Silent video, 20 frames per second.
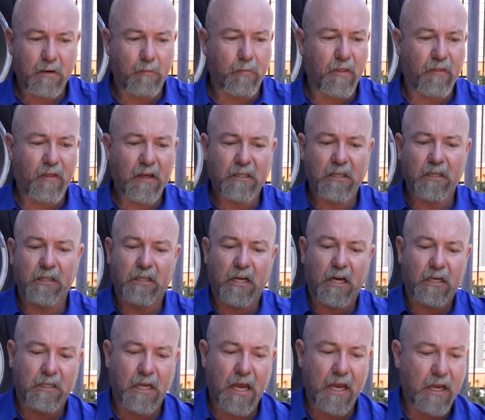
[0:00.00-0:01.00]
but this is
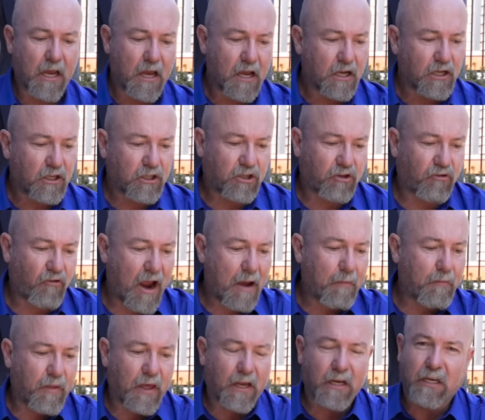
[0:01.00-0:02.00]
just a
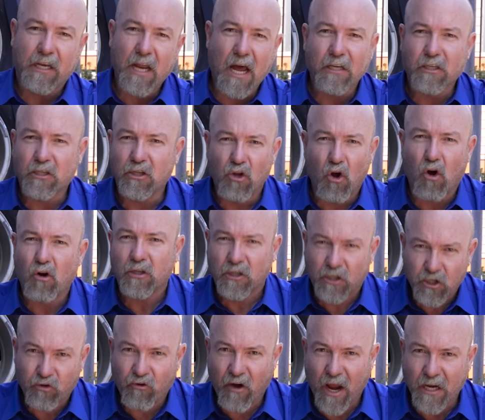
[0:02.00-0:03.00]
strap that does not
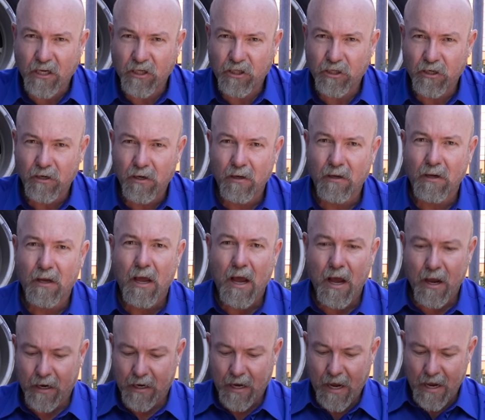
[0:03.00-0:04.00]
stretch.
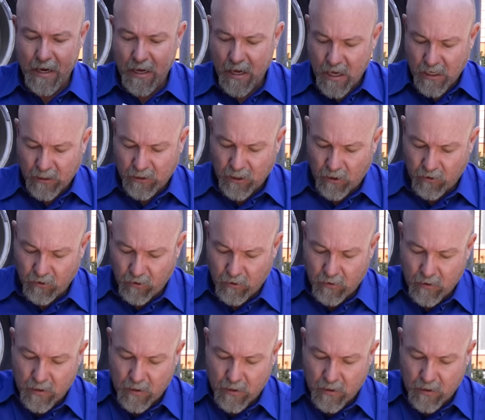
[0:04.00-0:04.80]
Okay, so